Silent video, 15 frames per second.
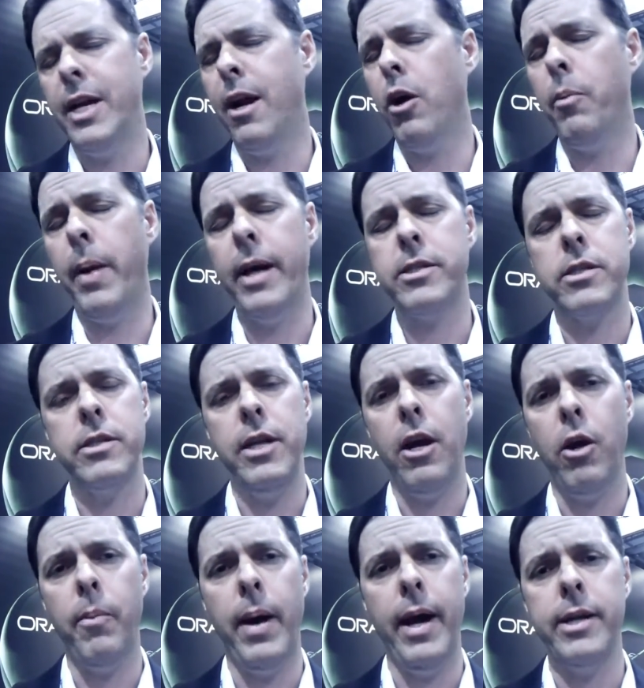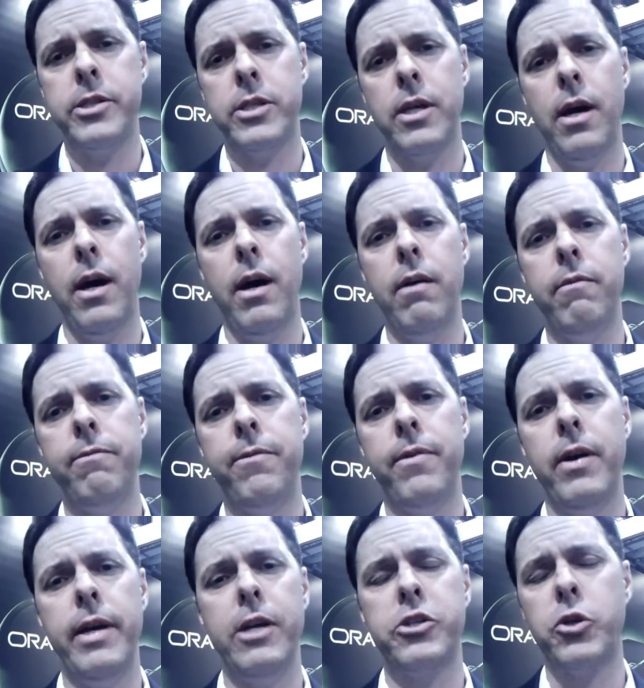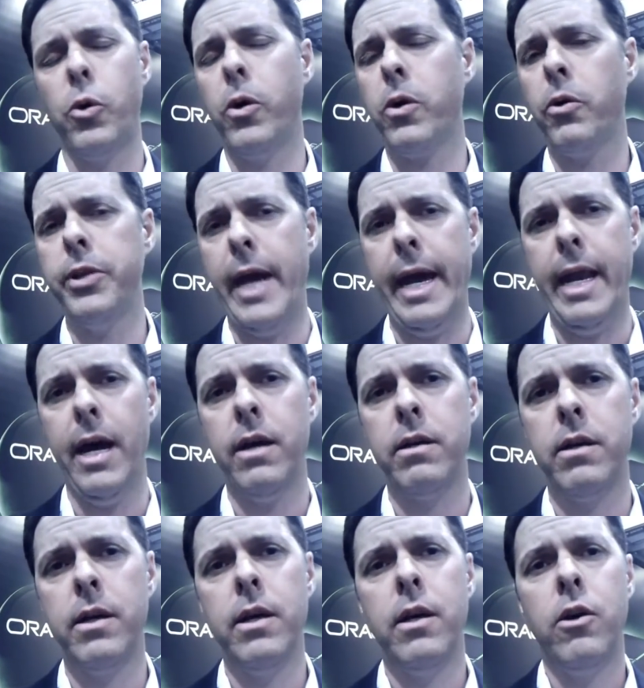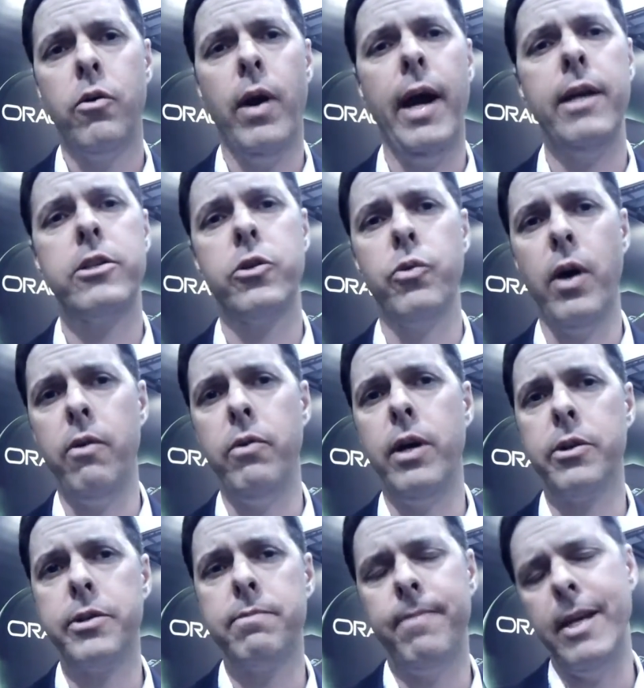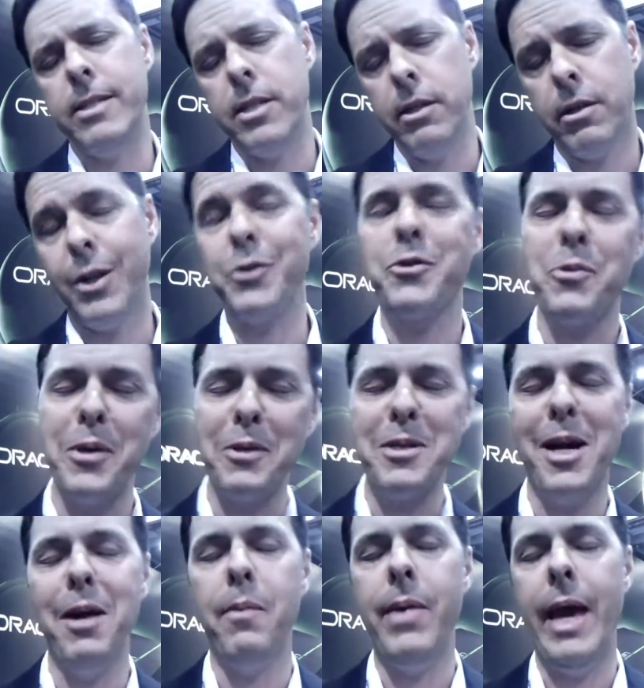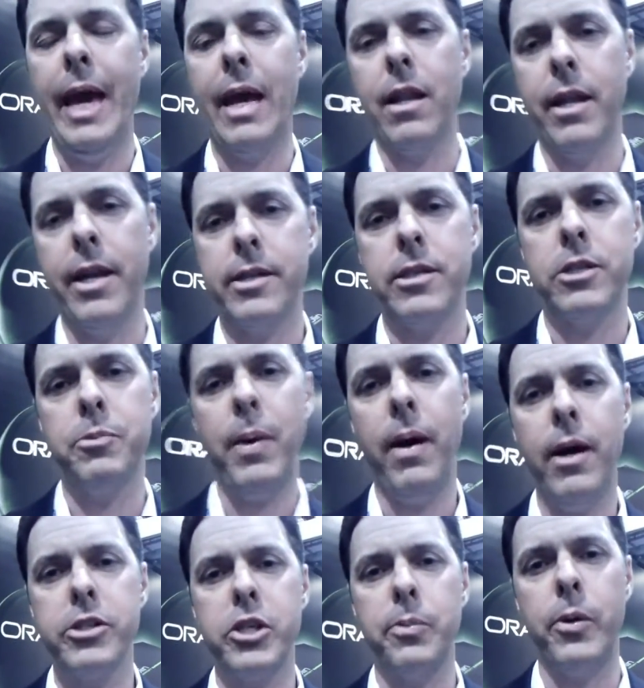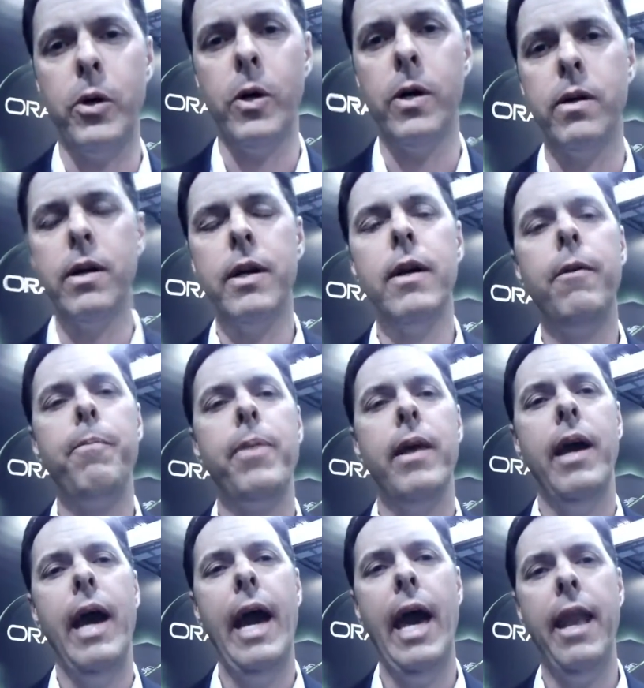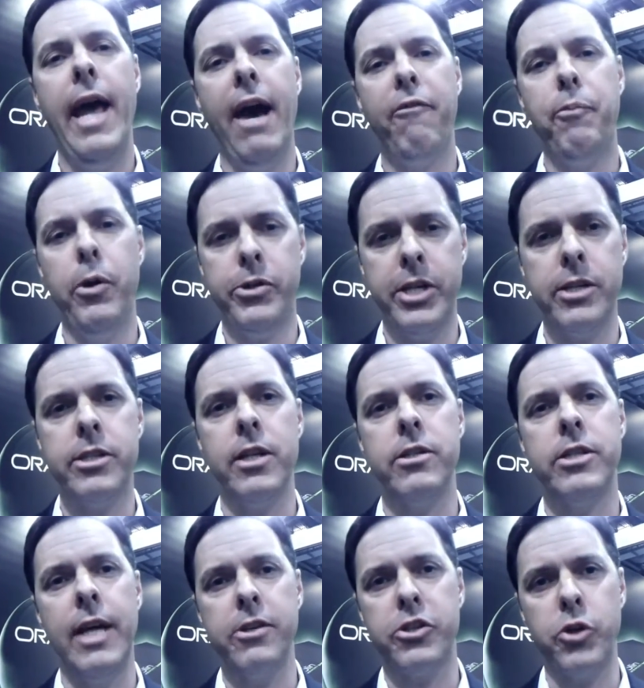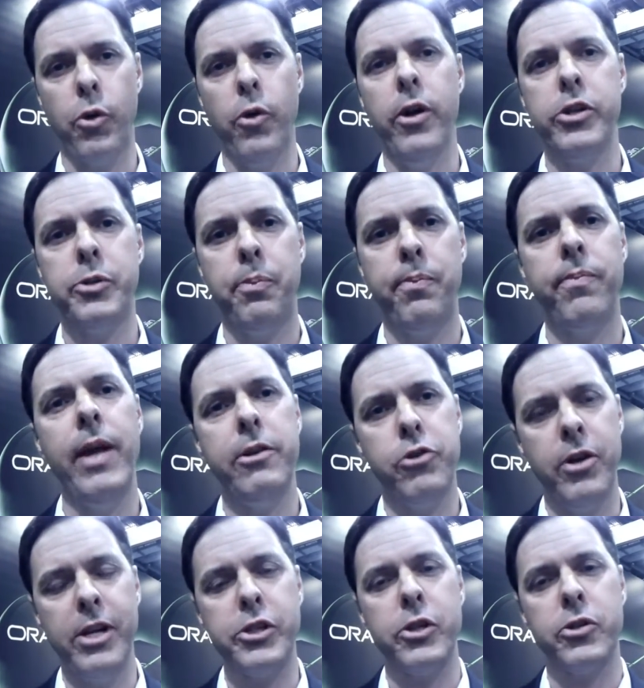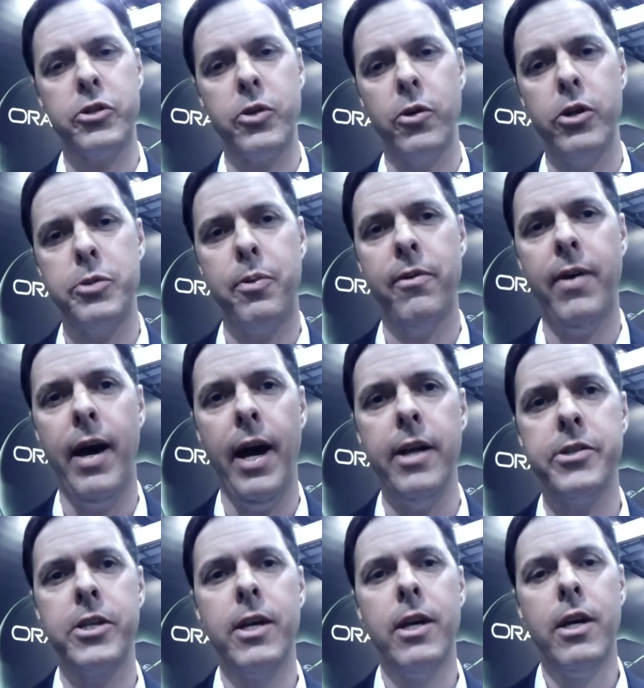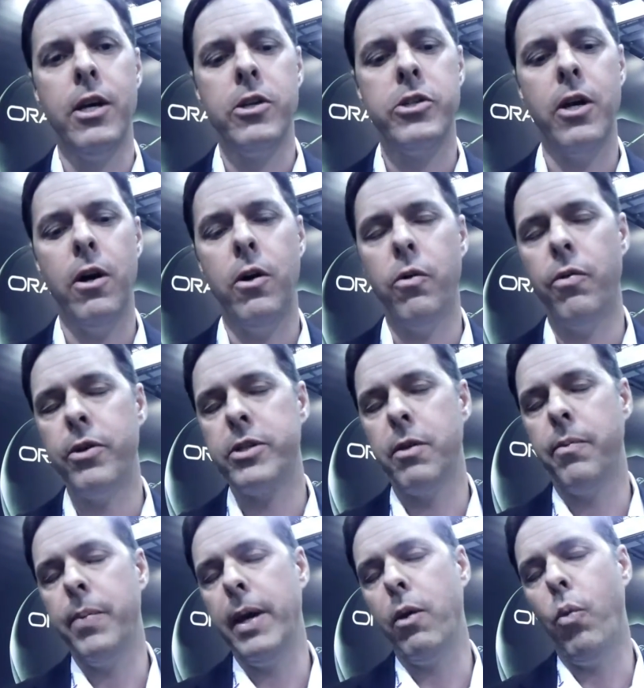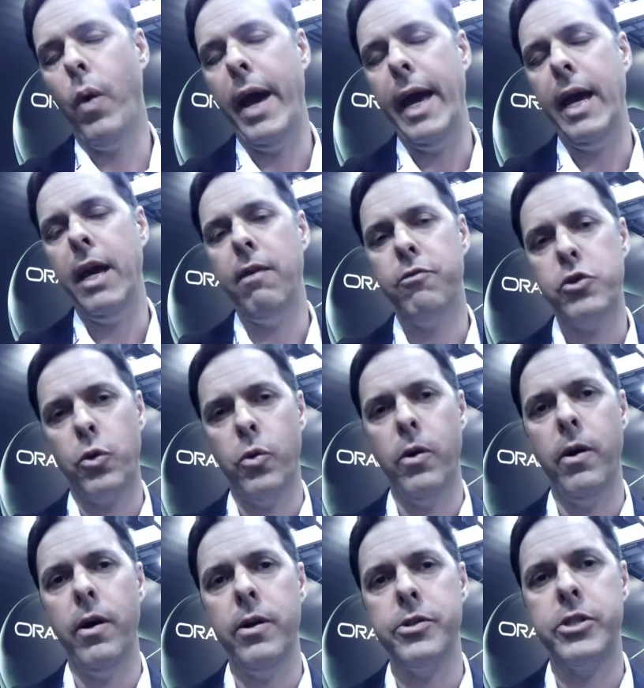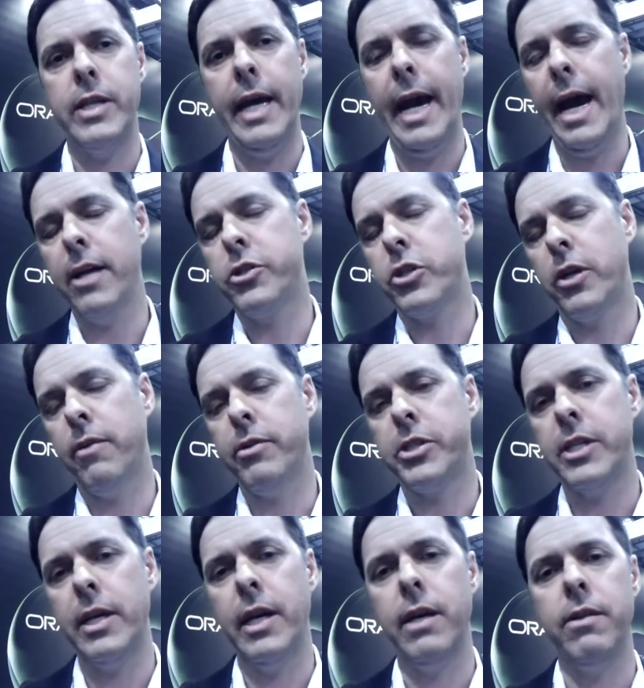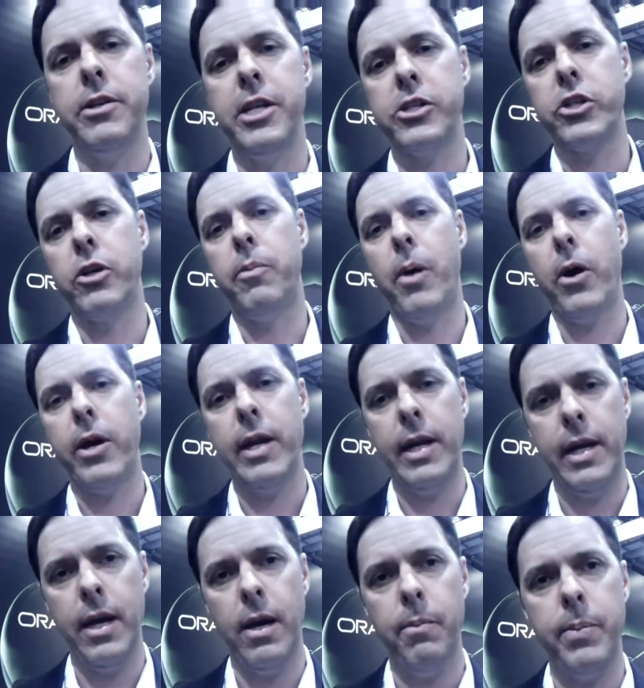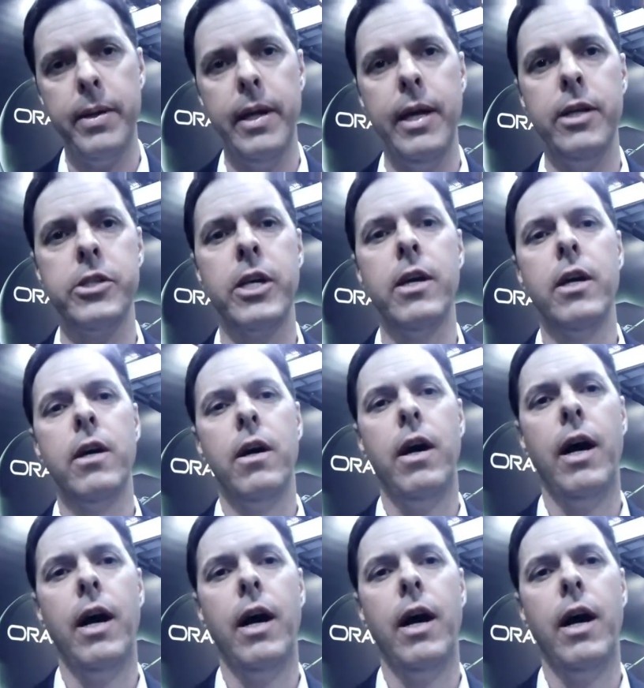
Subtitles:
terabytes and terabytes of historical data, right, to run as close to real-time analytics as possible, and have persistence that traditional storage provides. So there's a big wave towards the ad servicing, the digital marketing companies